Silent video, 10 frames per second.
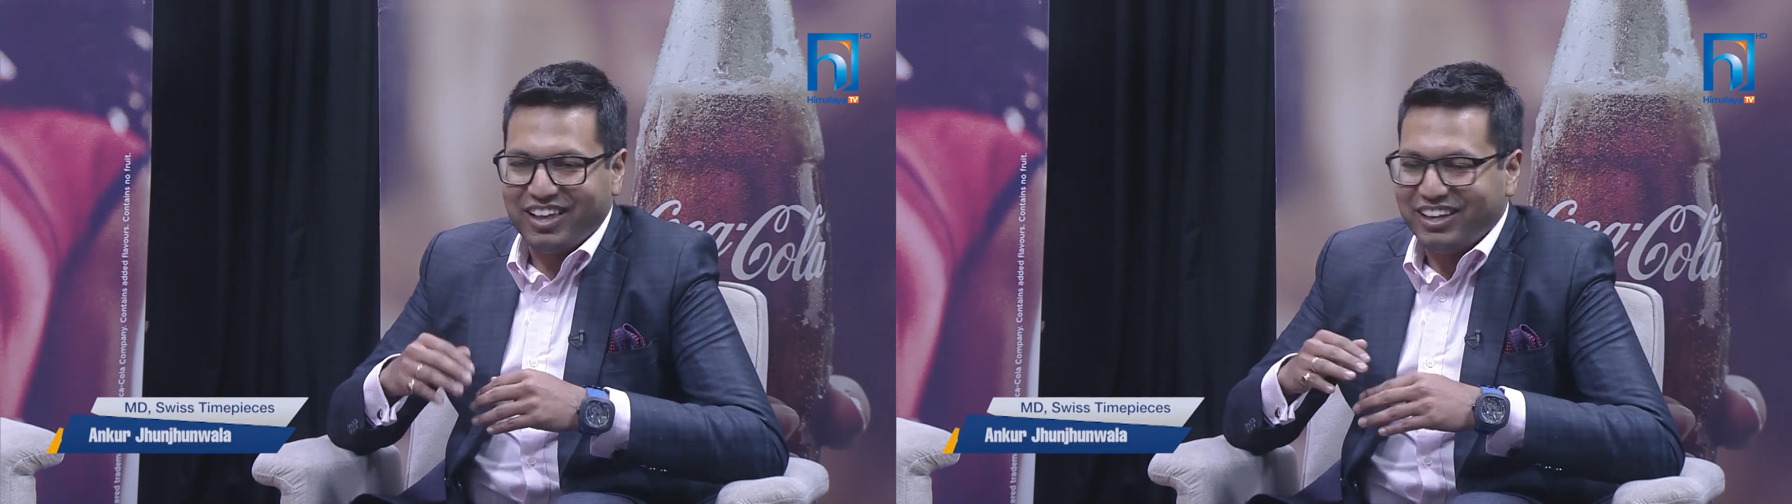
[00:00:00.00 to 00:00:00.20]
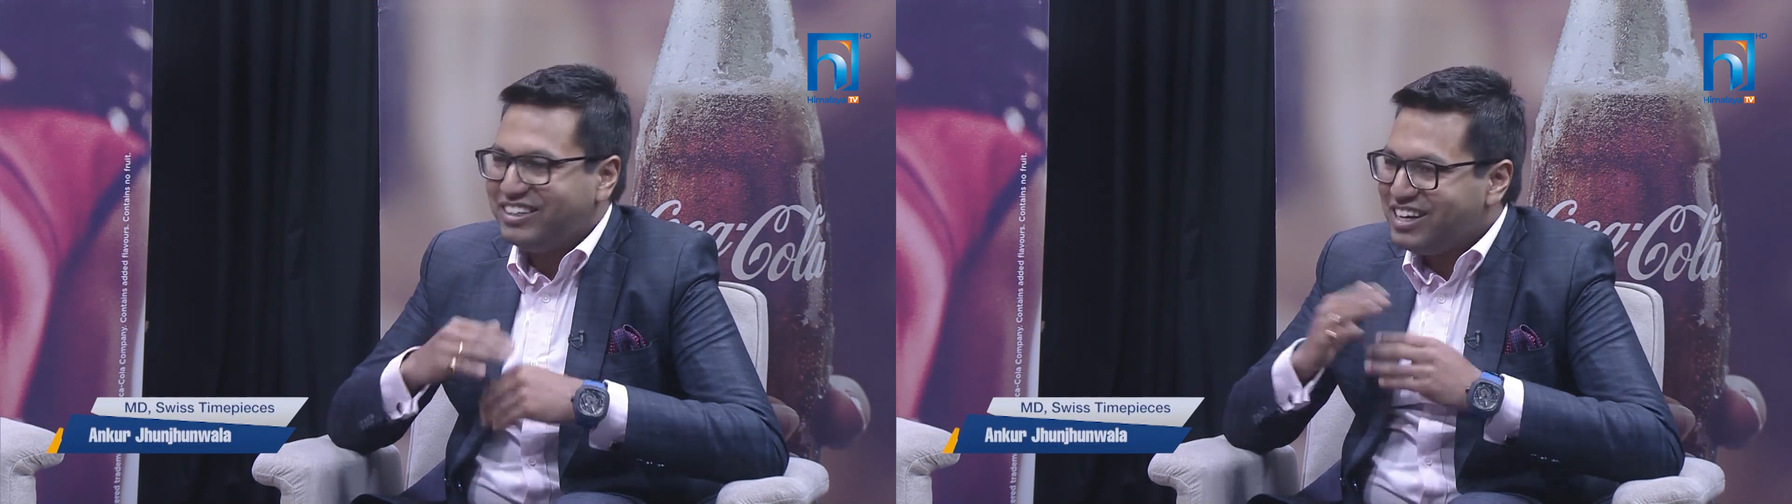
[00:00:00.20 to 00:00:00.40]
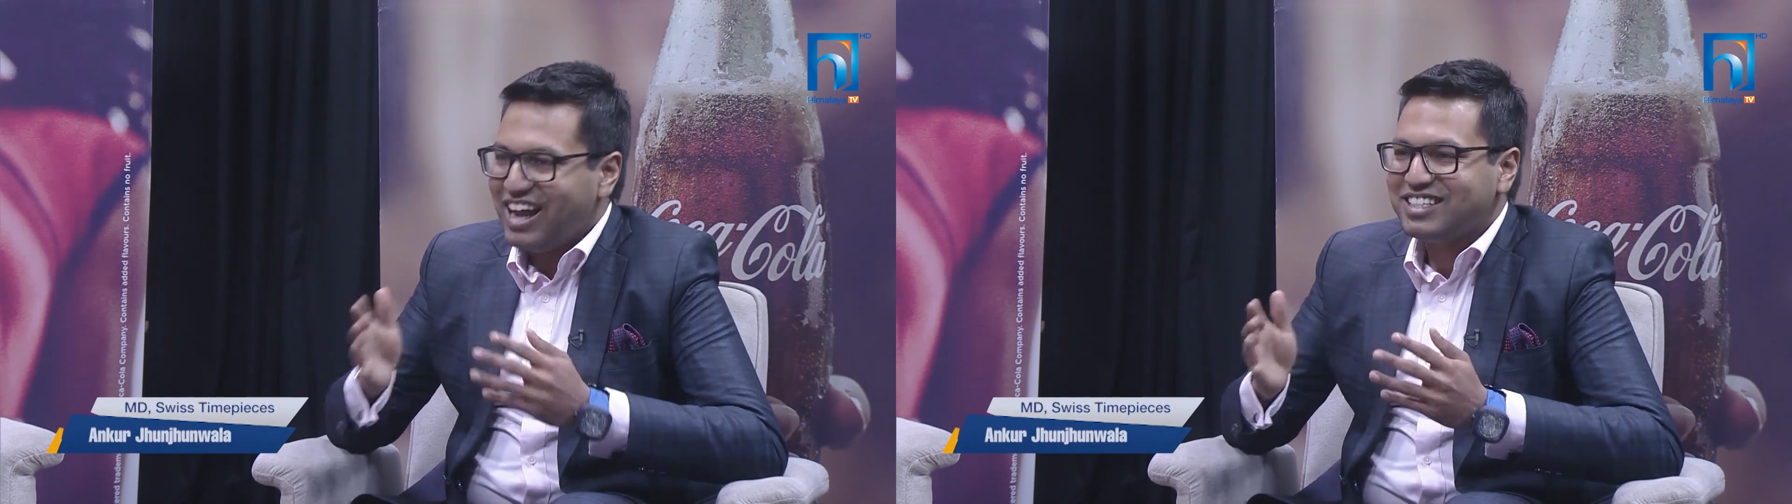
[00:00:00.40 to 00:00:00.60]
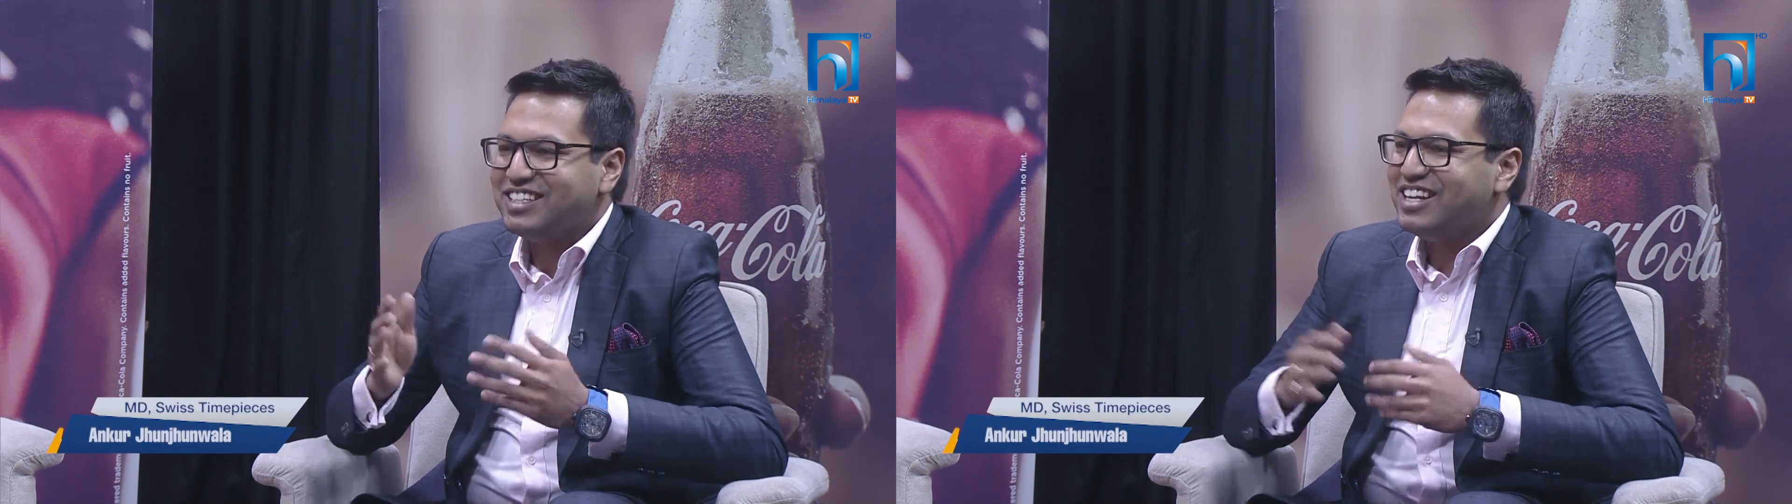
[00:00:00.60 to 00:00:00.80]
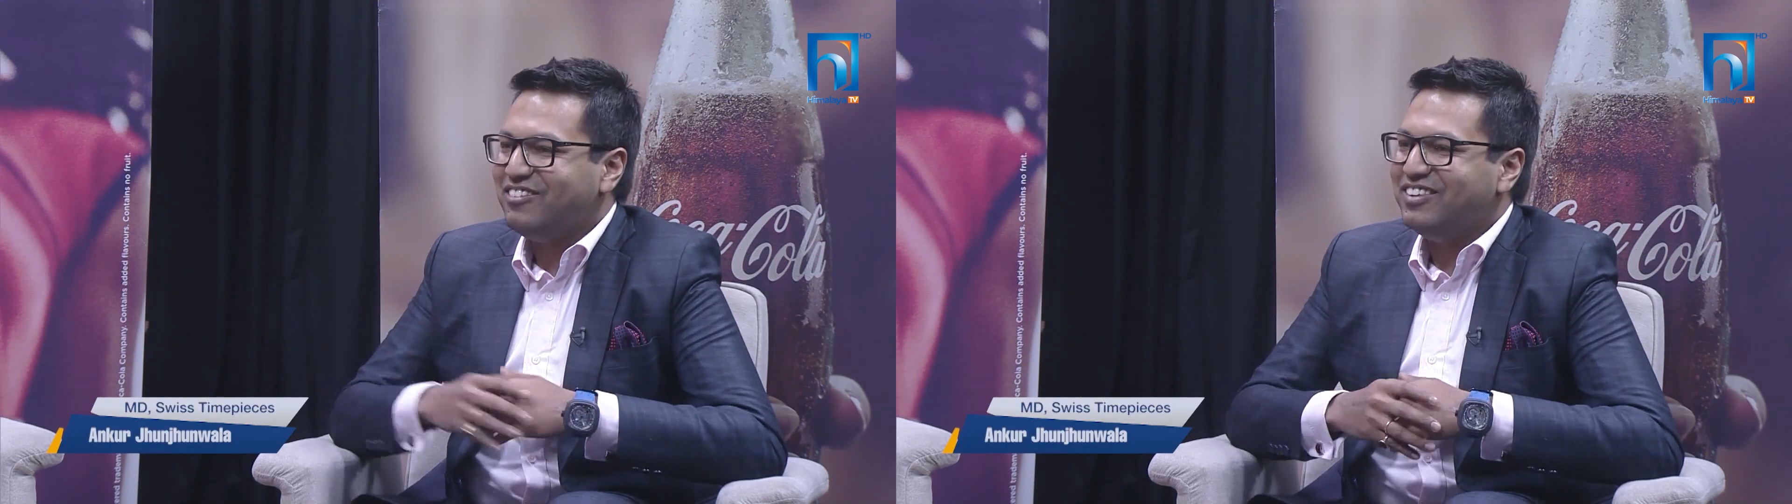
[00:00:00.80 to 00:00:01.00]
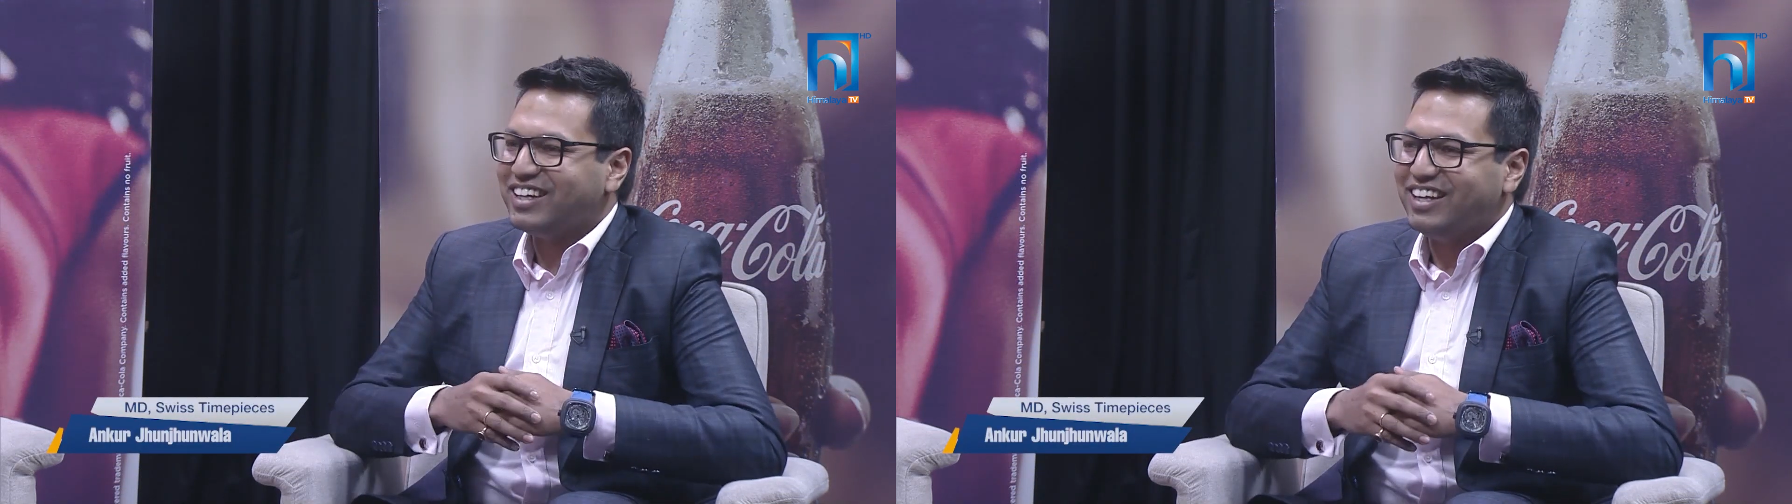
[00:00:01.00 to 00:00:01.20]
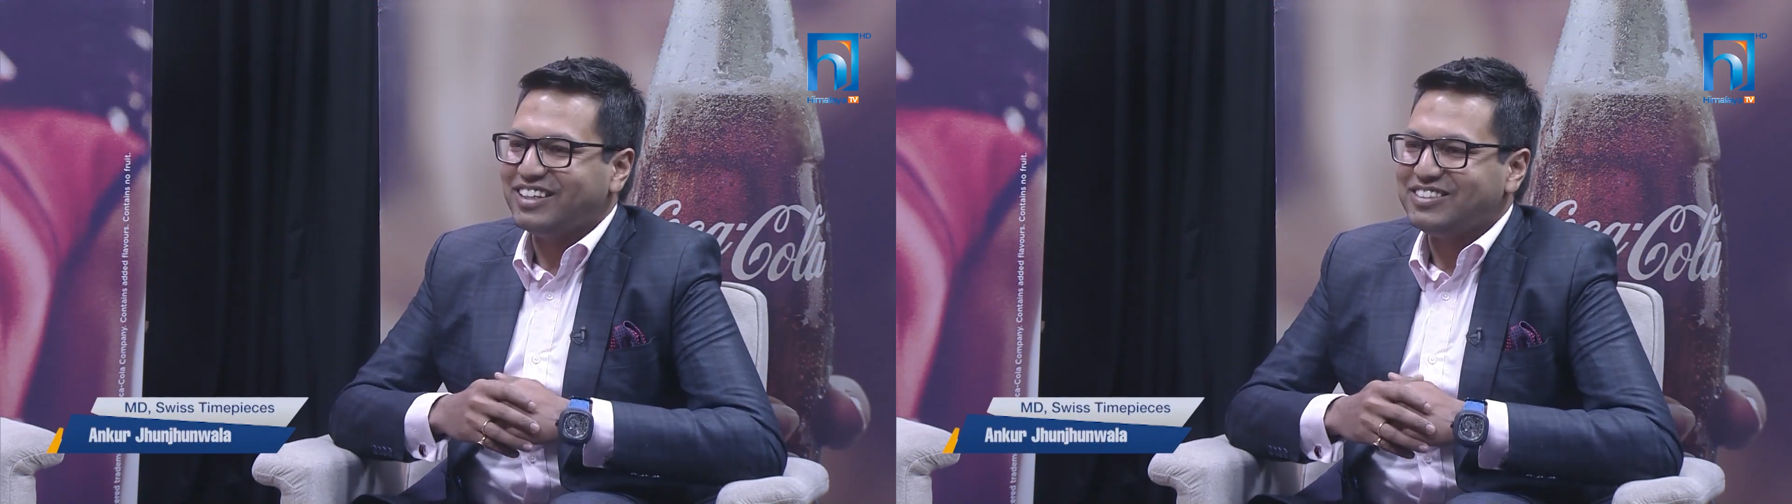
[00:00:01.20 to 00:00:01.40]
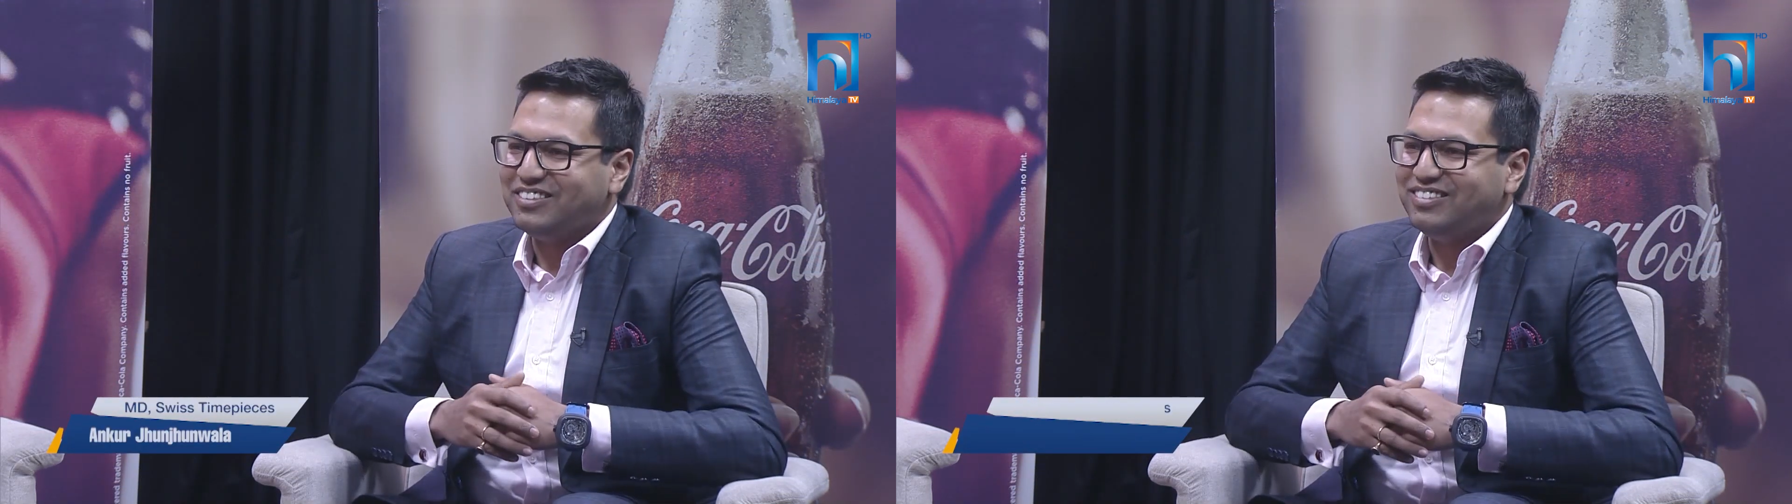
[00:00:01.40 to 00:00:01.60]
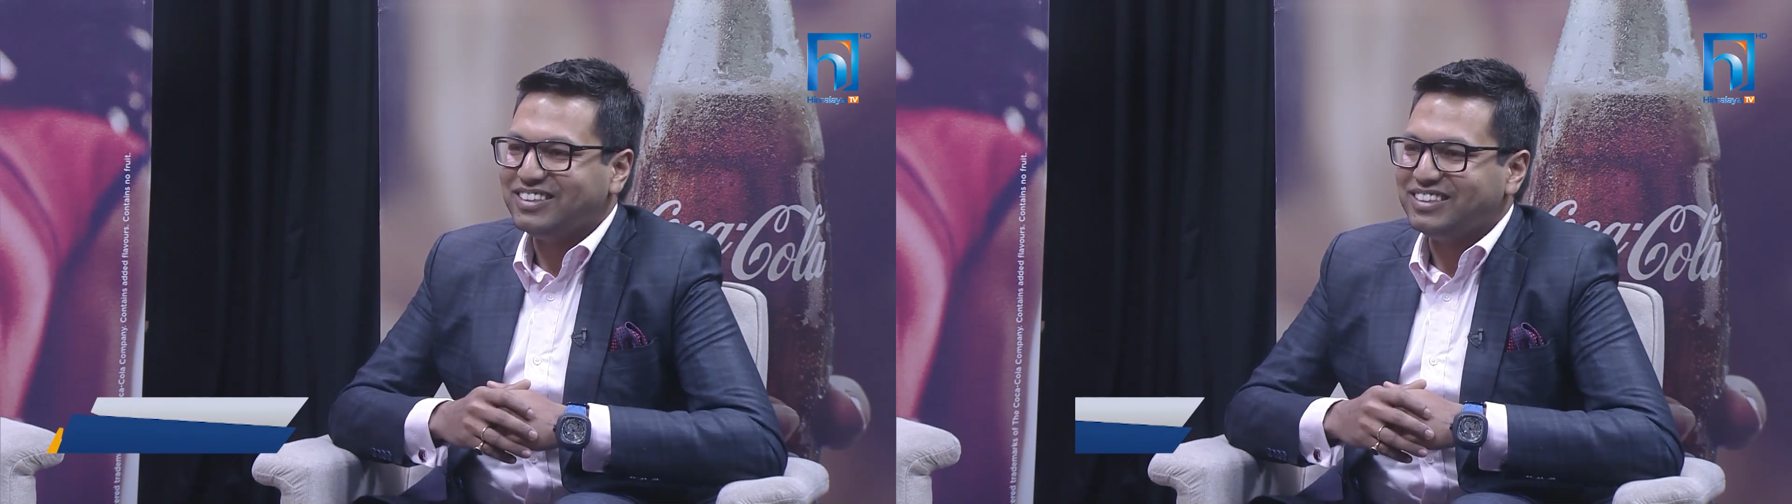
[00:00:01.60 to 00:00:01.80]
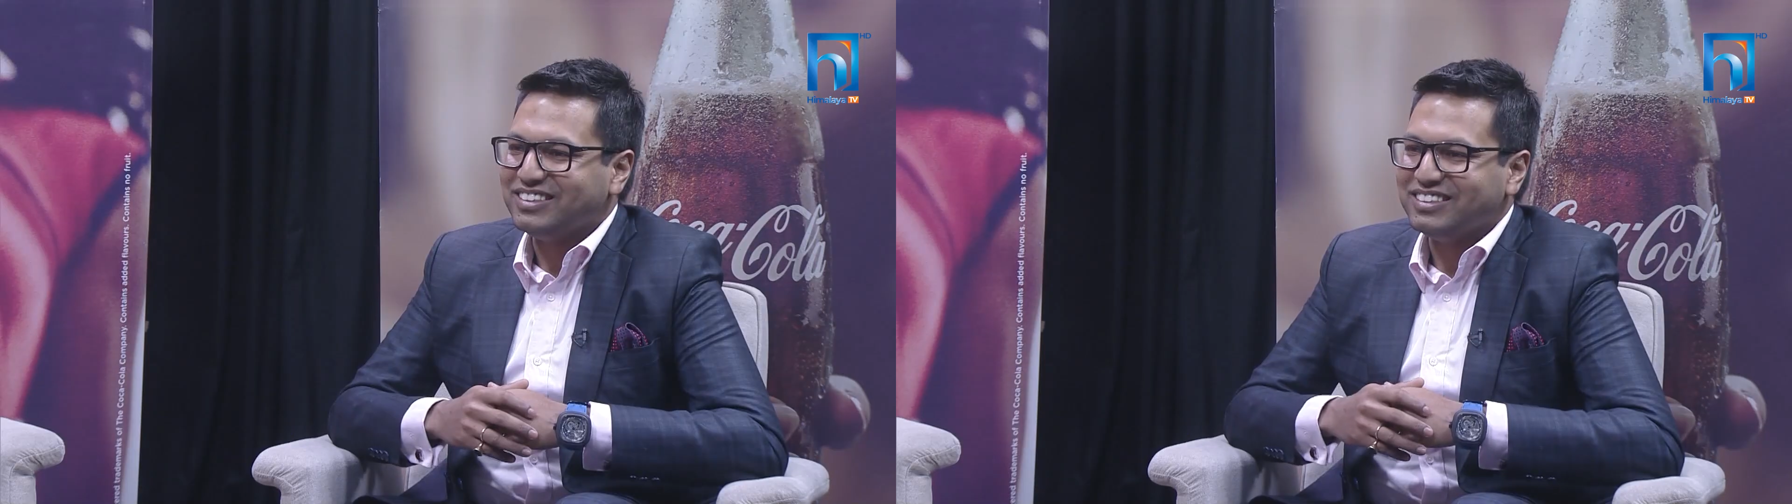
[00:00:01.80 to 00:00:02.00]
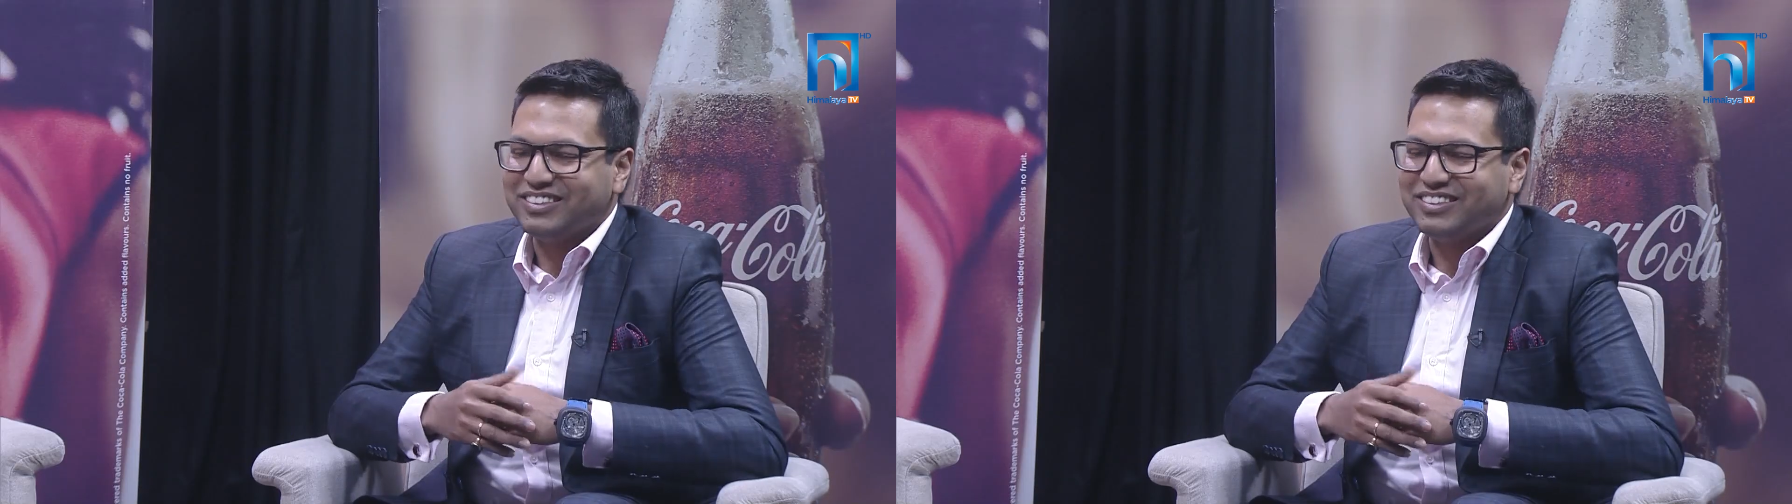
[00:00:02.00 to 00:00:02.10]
Yeah, international level collection of watches.